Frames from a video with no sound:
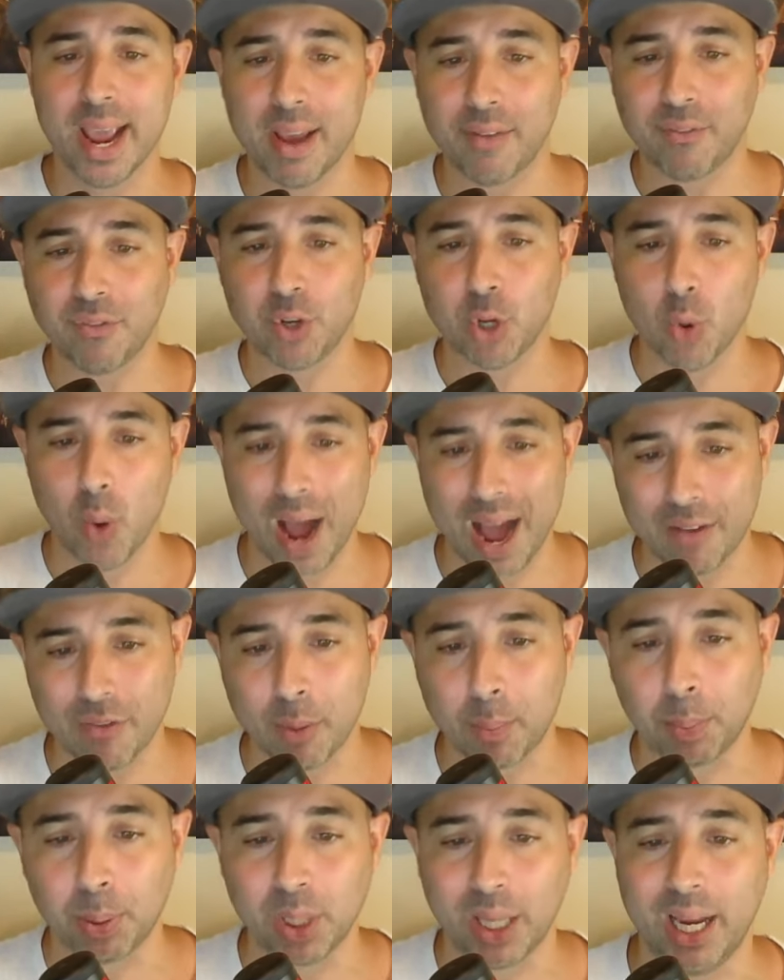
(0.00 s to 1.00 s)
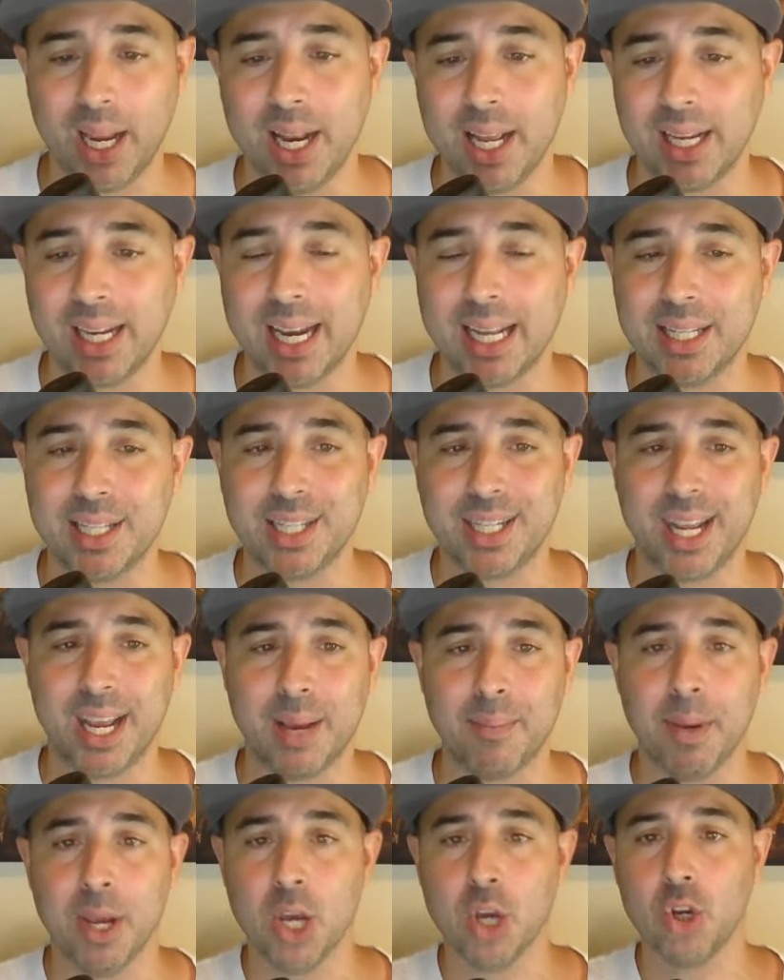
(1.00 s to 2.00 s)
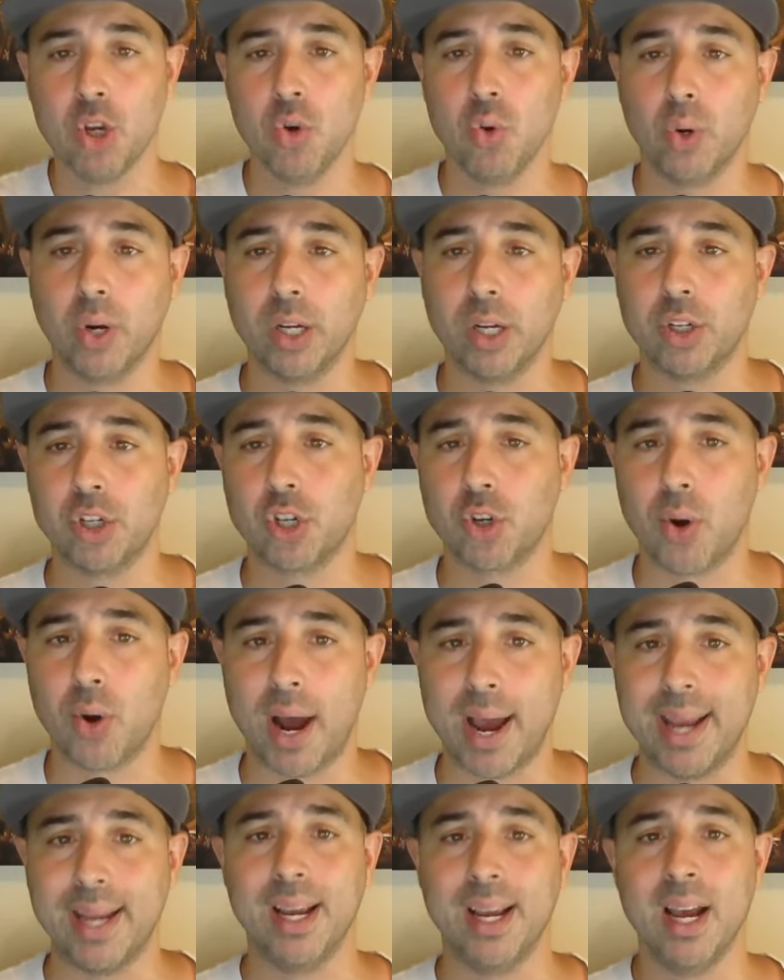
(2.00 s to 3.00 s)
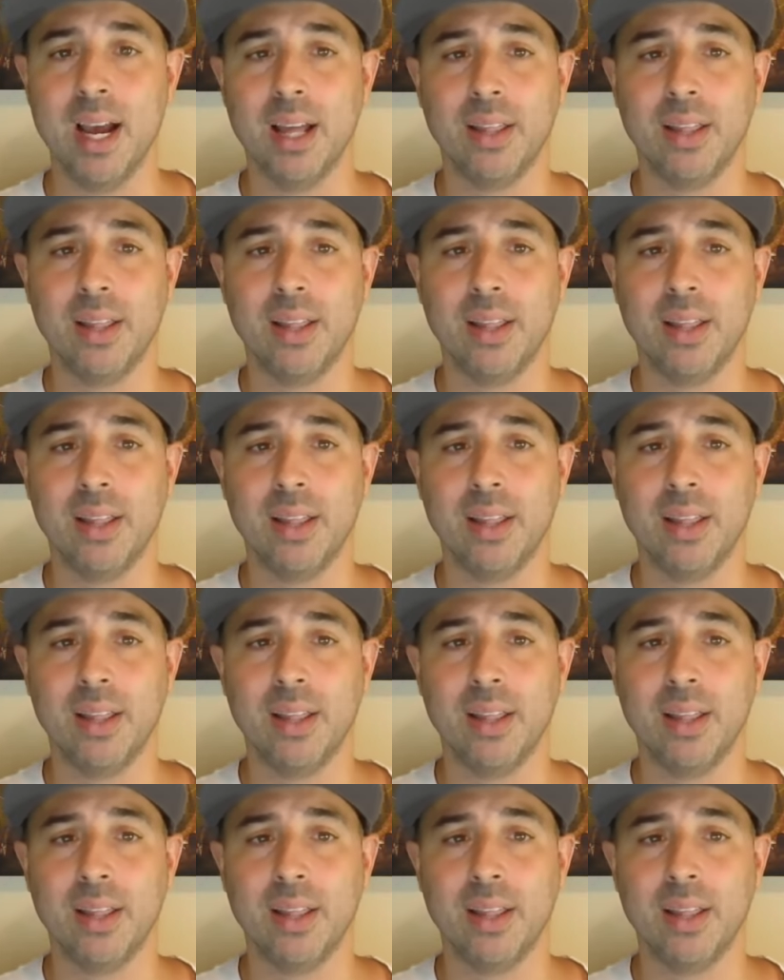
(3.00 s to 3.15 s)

If you have a plan against him, you could strike.